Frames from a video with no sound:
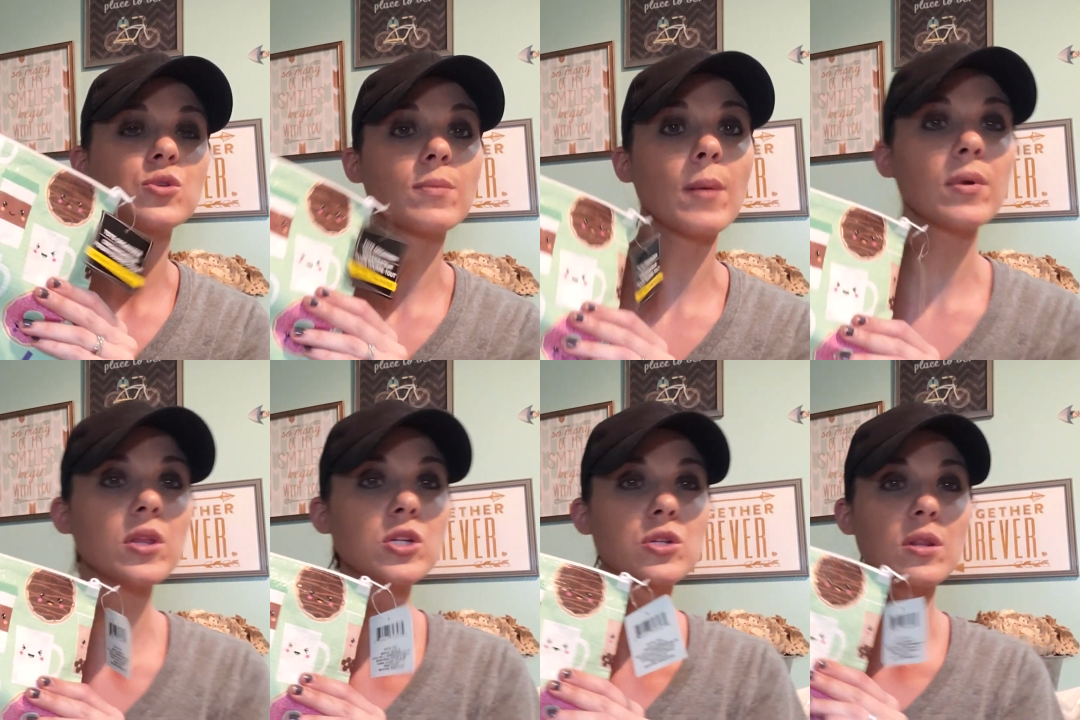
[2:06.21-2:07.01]
do you remember
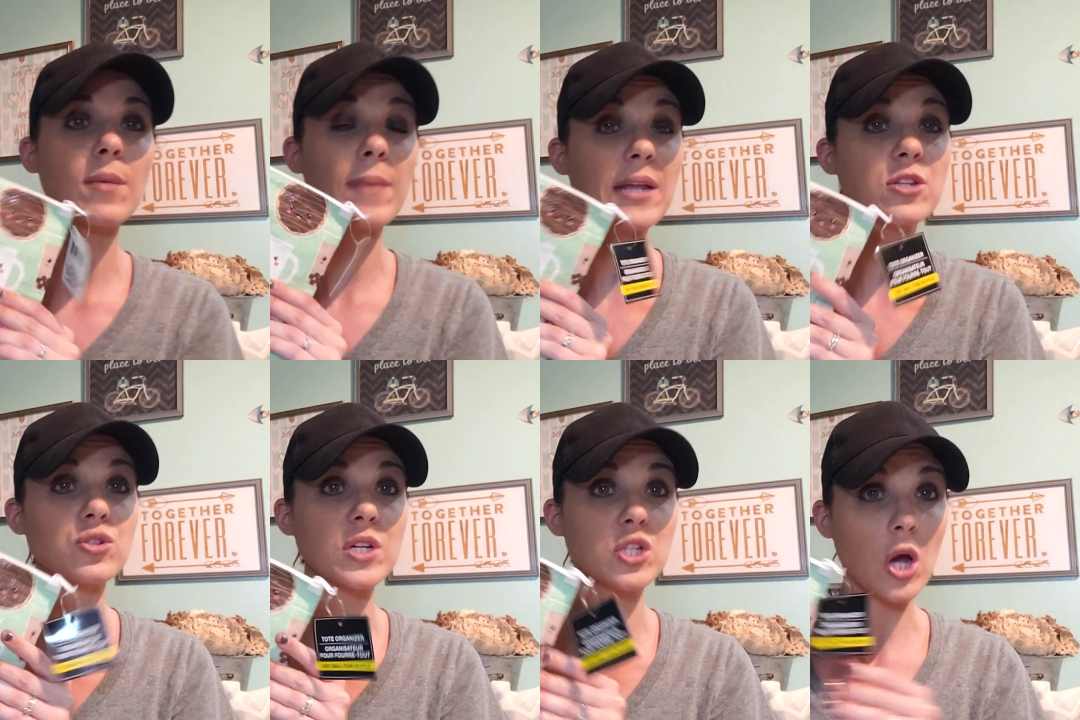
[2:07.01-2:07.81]
the Main
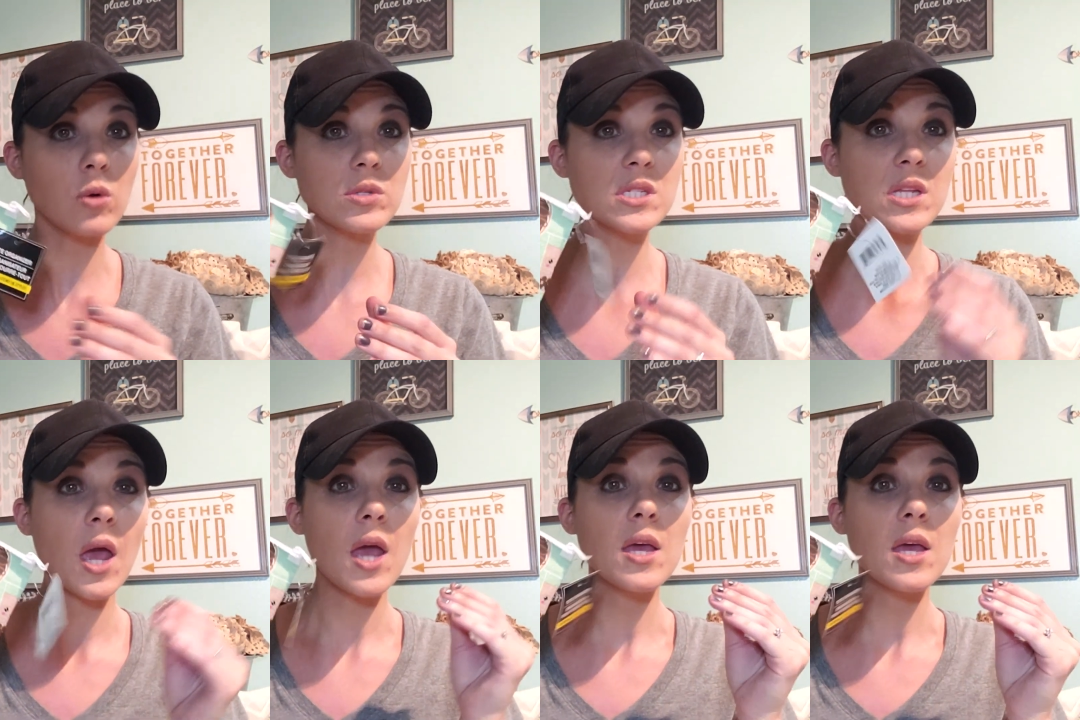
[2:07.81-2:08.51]
Street totes?